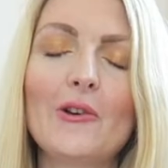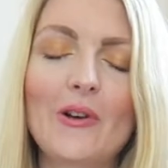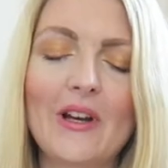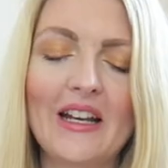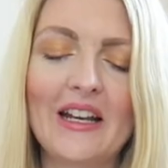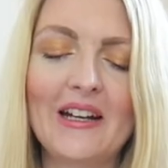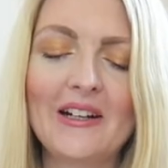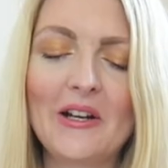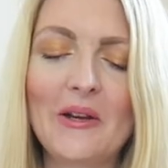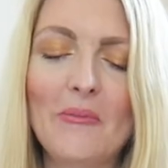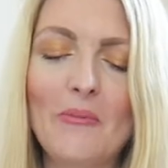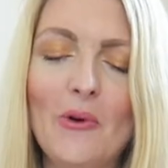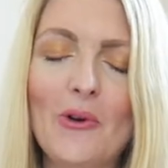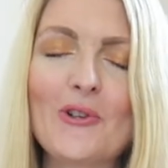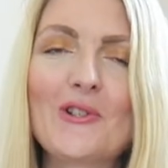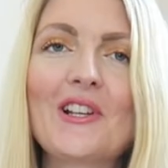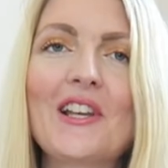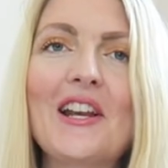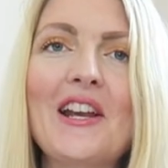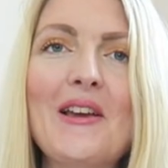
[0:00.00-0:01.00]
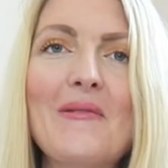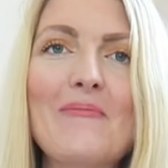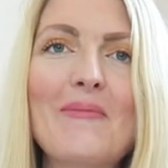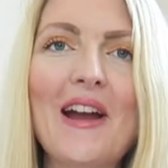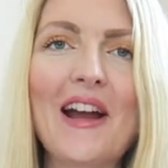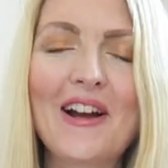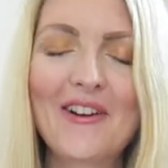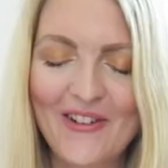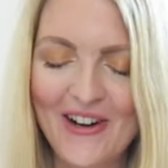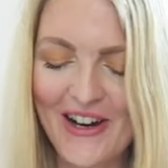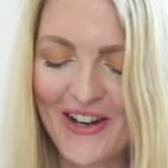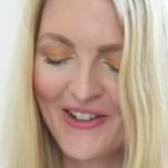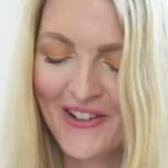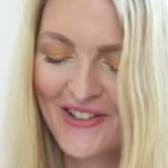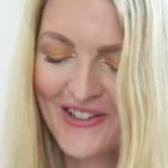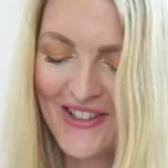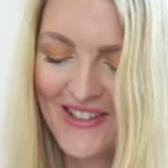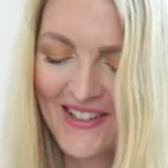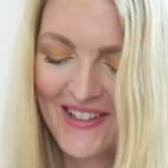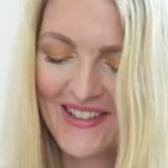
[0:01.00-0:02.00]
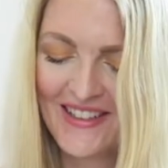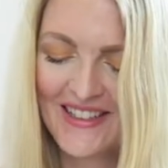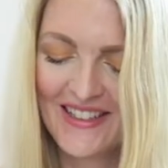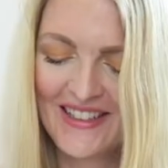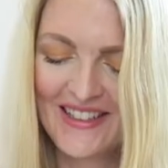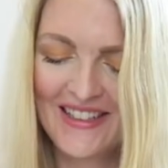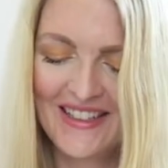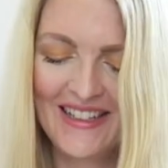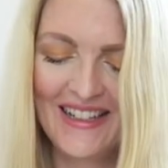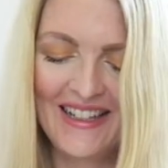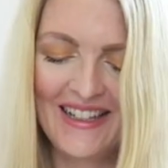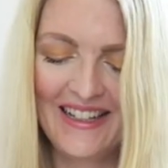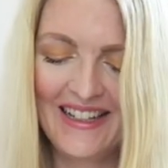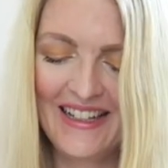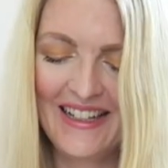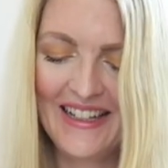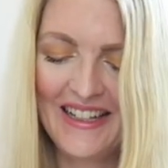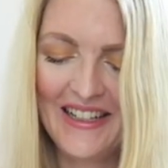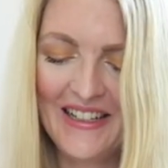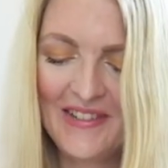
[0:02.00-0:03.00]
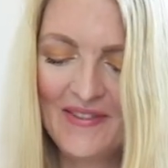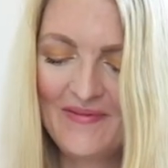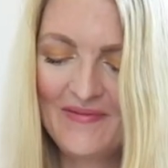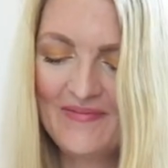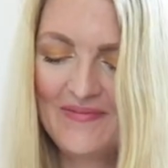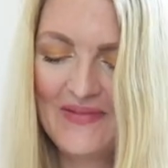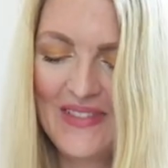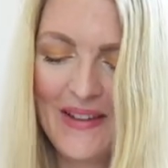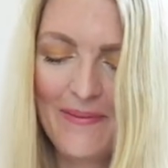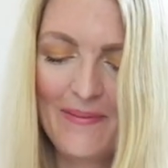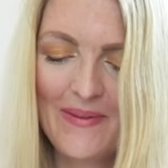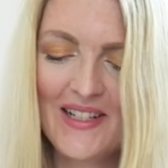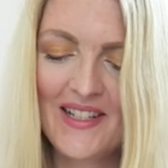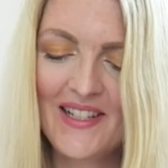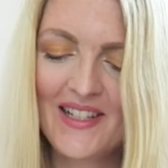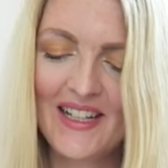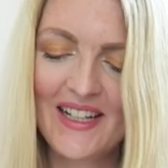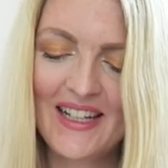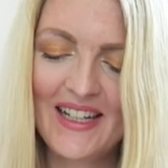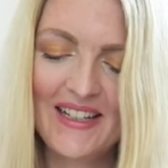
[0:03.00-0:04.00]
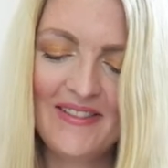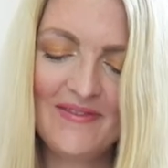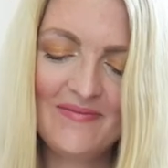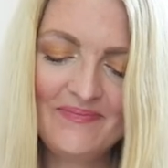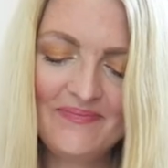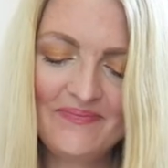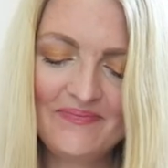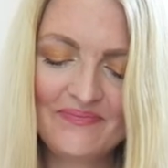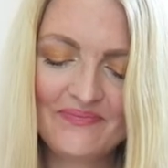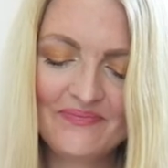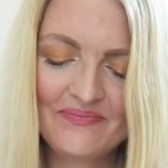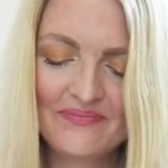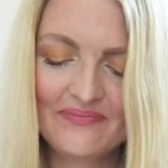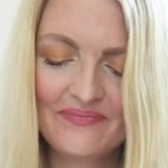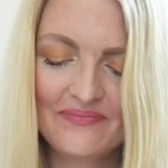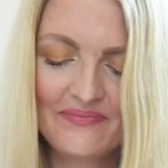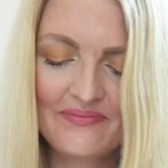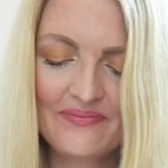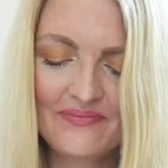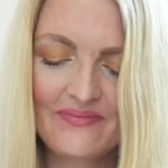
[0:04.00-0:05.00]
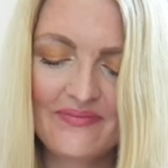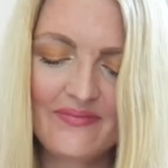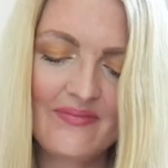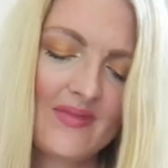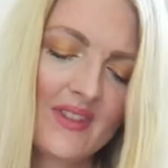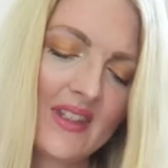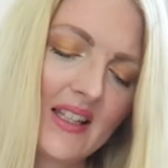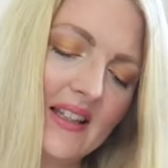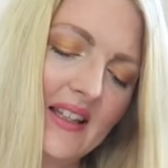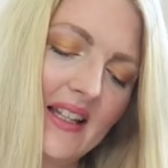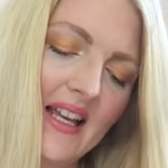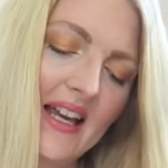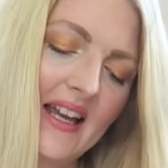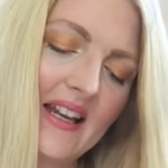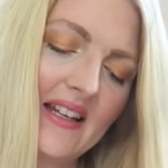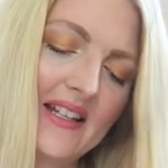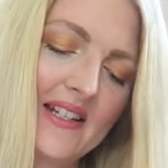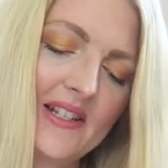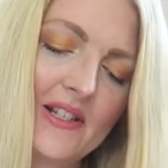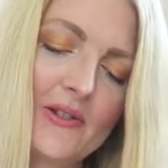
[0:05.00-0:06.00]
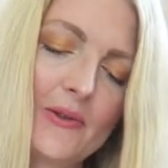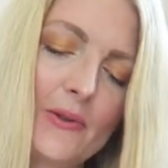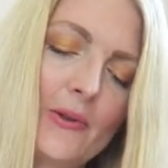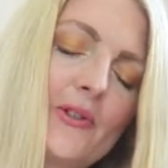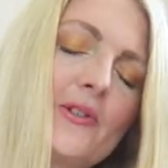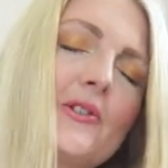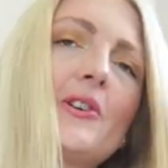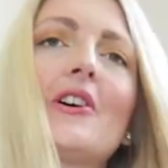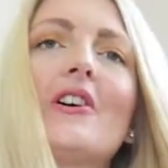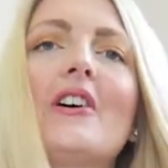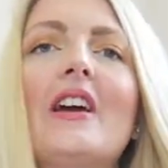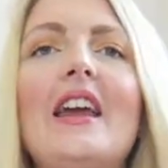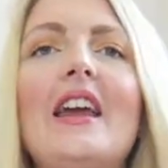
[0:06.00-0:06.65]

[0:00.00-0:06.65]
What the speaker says: you can hear the mosquito in the background. Let me see. And then this is also